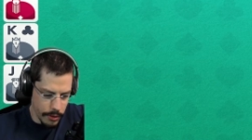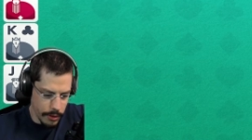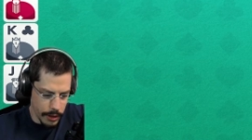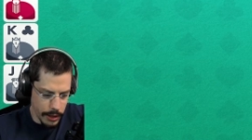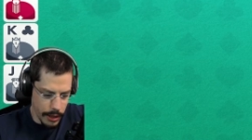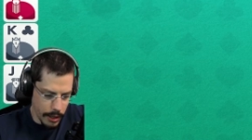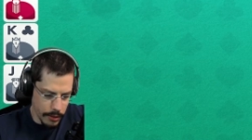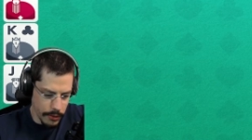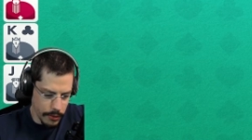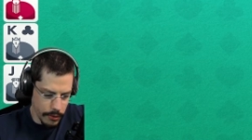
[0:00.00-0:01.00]
Like that?
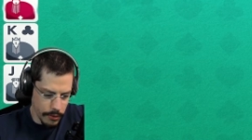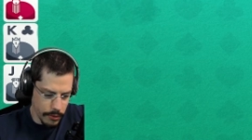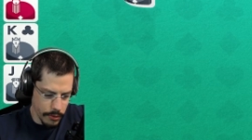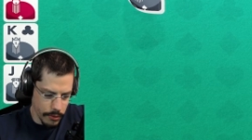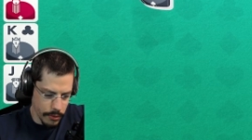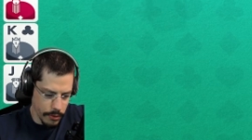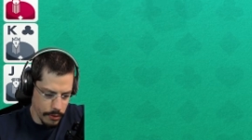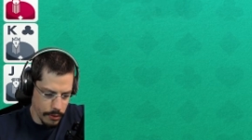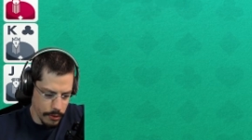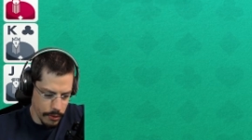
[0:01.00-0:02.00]

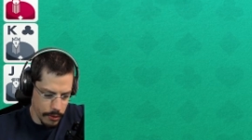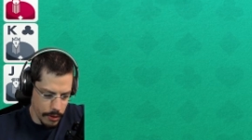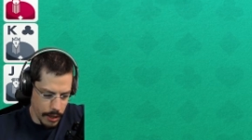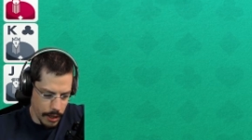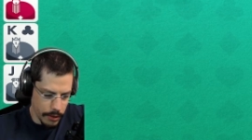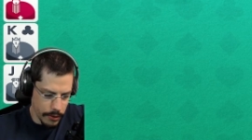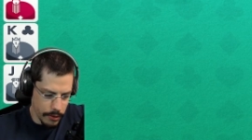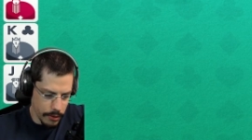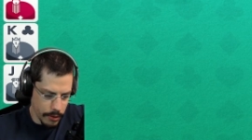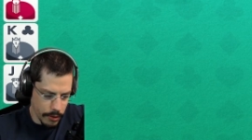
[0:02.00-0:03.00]
That?
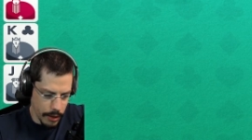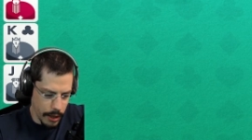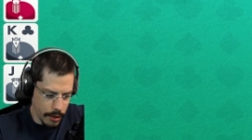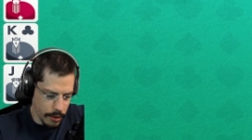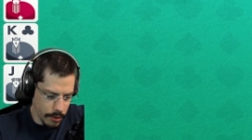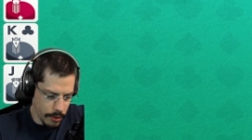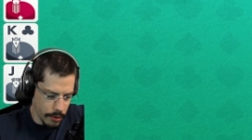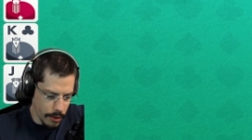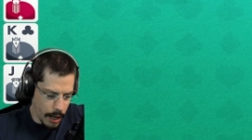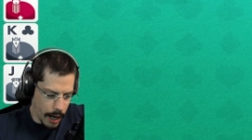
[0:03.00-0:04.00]
Okay.
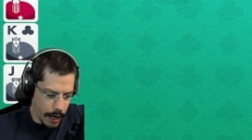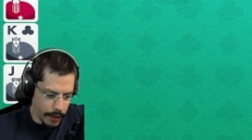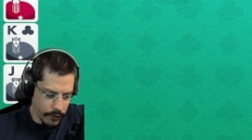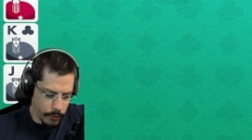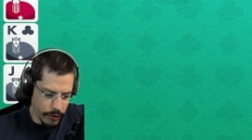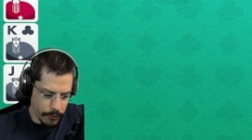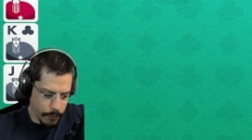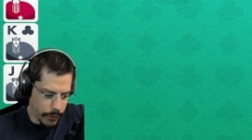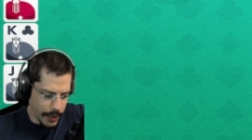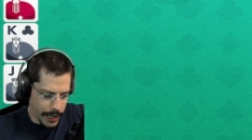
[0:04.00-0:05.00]
Ah, it's always
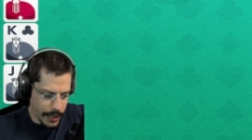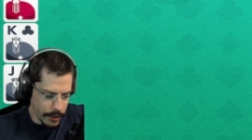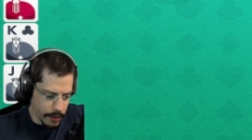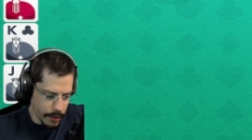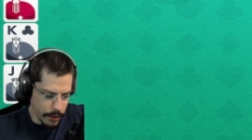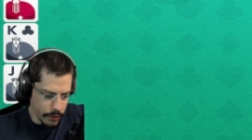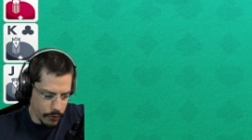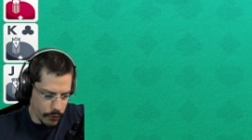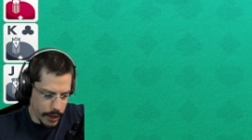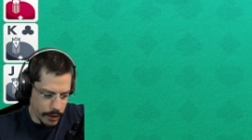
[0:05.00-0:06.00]
black and
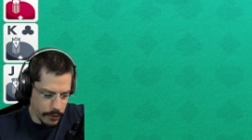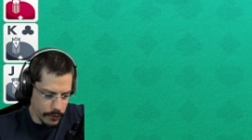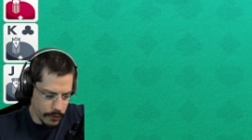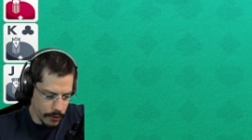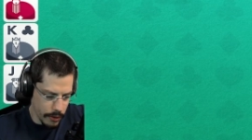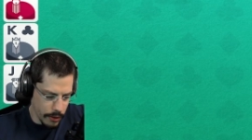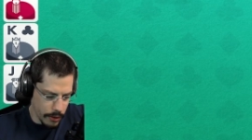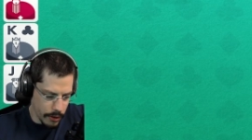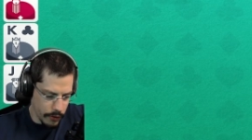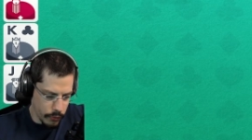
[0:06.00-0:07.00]
red
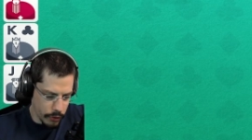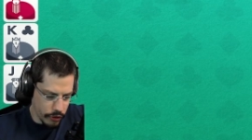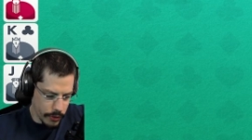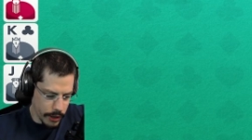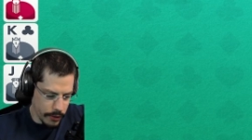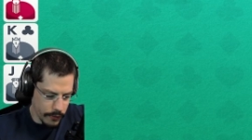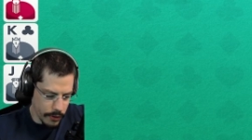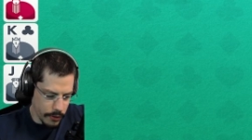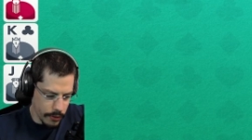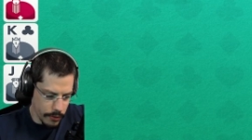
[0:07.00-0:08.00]
and switch, right? Isn't
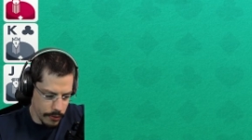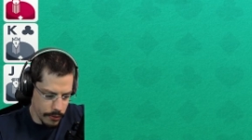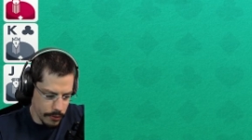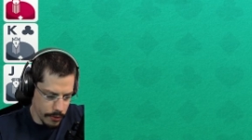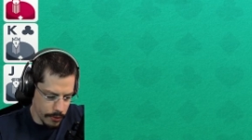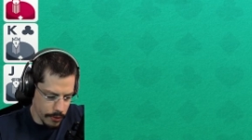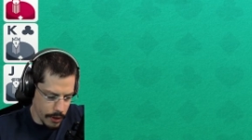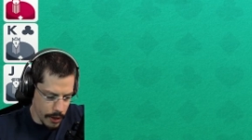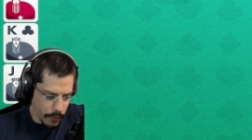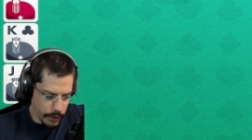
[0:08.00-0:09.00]
it?
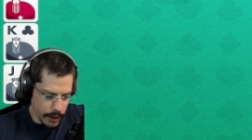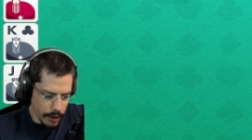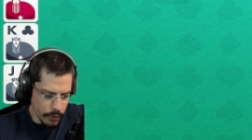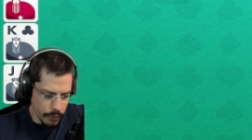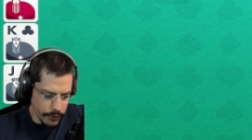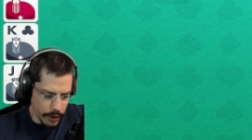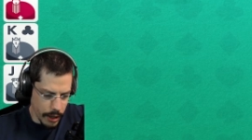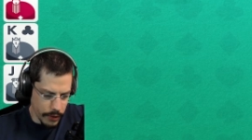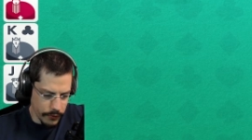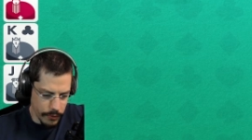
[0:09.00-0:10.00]
What can I do with the
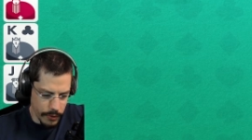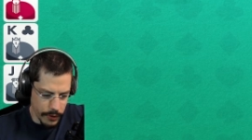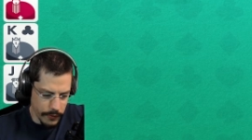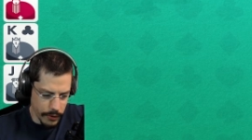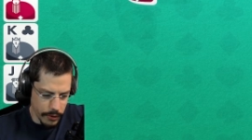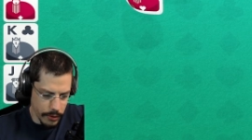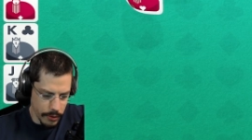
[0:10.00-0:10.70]
cards on the right side?